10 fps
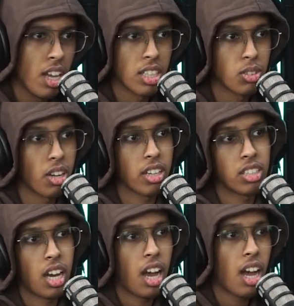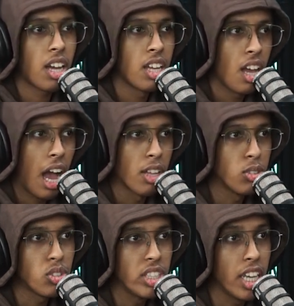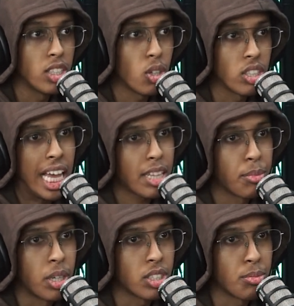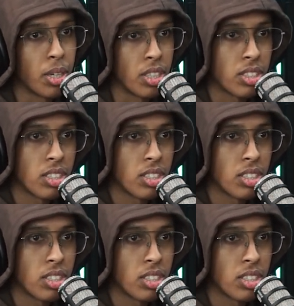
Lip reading: They were like, nah, I don't really enjoy it that much, but